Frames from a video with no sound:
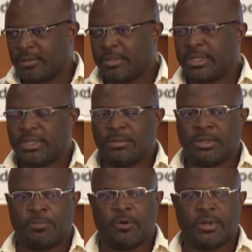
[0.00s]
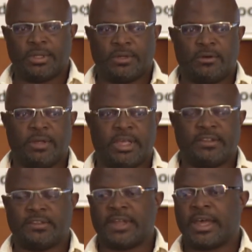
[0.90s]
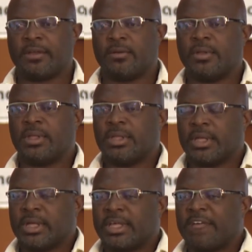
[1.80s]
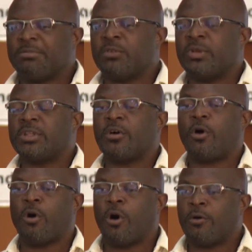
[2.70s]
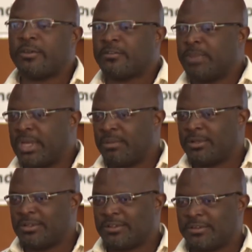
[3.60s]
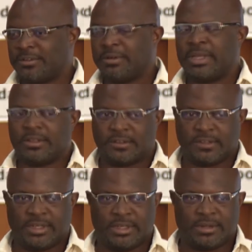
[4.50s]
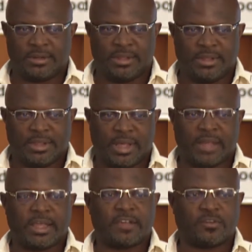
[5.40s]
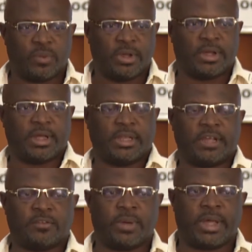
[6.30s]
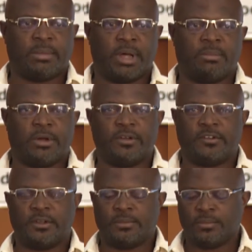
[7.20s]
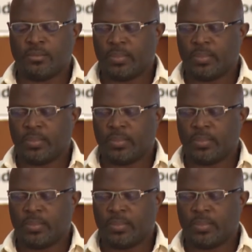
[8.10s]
but the point though is that a government will not always be able to intercede, and that's where I'm urging